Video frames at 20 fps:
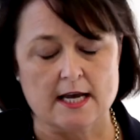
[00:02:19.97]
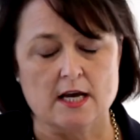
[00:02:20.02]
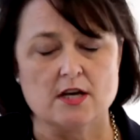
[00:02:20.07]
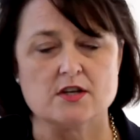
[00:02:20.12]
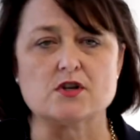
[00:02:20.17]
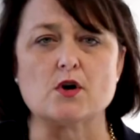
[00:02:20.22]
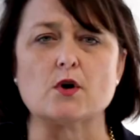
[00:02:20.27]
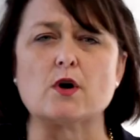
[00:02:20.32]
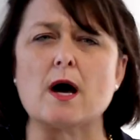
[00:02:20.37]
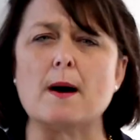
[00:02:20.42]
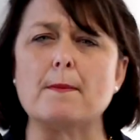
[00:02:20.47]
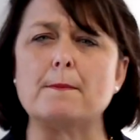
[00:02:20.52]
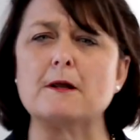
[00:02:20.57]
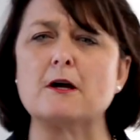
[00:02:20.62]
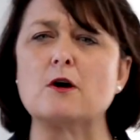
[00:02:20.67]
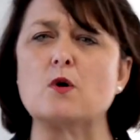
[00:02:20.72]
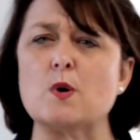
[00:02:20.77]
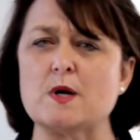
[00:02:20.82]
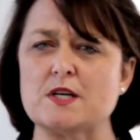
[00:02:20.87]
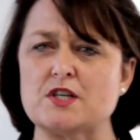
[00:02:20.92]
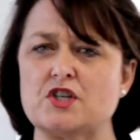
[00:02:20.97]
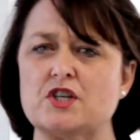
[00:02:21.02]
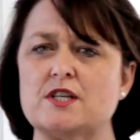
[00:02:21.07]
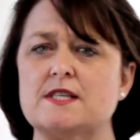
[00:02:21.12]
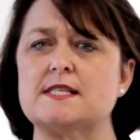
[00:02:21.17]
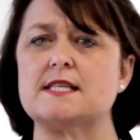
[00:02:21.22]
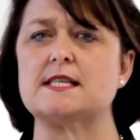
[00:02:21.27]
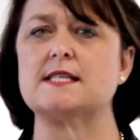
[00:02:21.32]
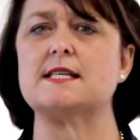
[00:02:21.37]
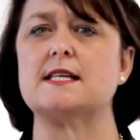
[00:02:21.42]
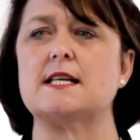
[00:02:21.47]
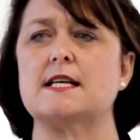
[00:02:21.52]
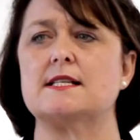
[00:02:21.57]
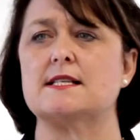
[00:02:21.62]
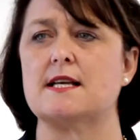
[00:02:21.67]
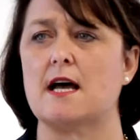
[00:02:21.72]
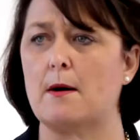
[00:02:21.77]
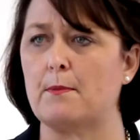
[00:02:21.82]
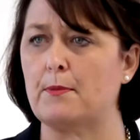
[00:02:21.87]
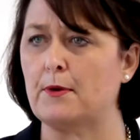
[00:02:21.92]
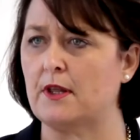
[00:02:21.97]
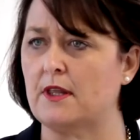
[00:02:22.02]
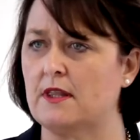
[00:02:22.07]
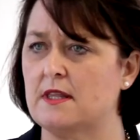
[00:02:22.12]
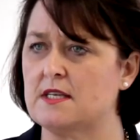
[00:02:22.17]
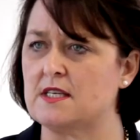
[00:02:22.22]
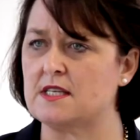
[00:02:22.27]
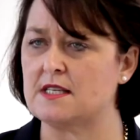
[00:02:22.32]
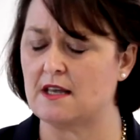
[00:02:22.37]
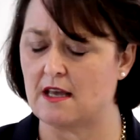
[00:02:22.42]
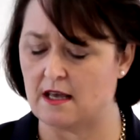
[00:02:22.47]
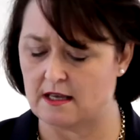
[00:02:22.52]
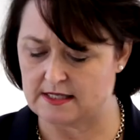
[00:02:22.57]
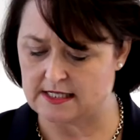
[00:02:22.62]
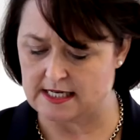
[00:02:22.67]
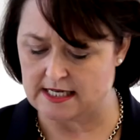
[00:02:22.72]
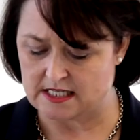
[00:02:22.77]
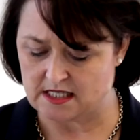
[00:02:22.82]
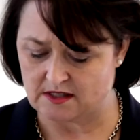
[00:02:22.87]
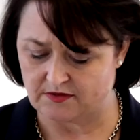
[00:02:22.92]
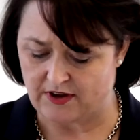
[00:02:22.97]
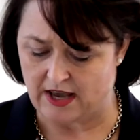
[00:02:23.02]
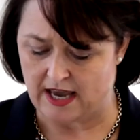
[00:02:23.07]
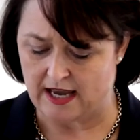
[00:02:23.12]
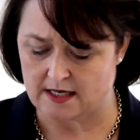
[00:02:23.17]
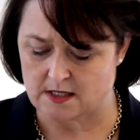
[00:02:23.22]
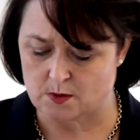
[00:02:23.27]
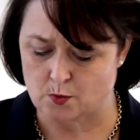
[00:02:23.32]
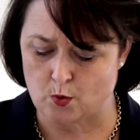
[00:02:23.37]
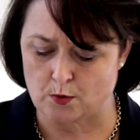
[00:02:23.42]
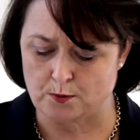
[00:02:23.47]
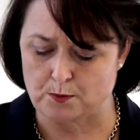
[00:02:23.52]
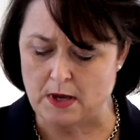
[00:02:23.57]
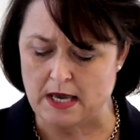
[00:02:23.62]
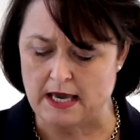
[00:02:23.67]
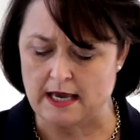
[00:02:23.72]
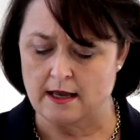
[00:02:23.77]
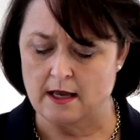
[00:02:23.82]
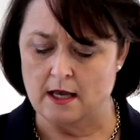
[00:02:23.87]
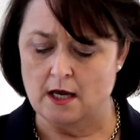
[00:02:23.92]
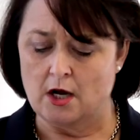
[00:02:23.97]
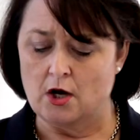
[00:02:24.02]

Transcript: So a couple of questions as an example in this assess phase would be,